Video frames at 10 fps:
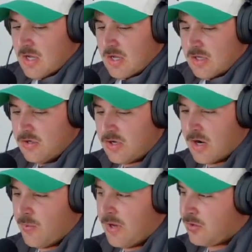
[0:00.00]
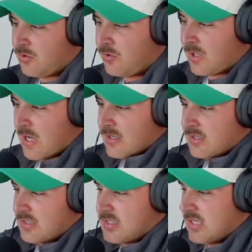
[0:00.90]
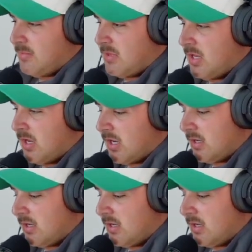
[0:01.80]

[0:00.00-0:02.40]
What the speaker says: you kind of went through and kind of did the same thing.